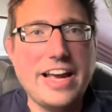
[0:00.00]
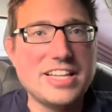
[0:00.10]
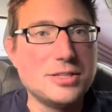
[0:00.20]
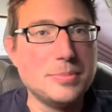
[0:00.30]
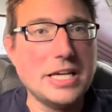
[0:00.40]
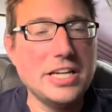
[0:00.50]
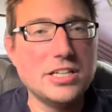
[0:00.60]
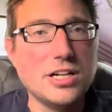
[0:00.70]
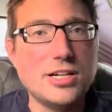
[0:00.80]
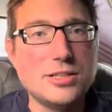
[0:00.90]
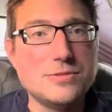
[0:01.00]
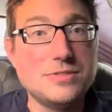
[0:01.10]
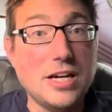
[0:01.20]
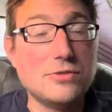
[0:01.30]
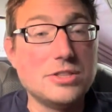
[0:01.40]
at the beginning of
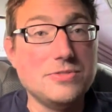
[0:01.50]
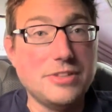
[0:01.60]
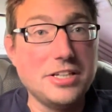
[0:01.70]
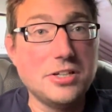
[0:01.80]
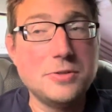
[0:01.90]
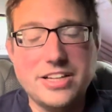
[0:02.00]
every video.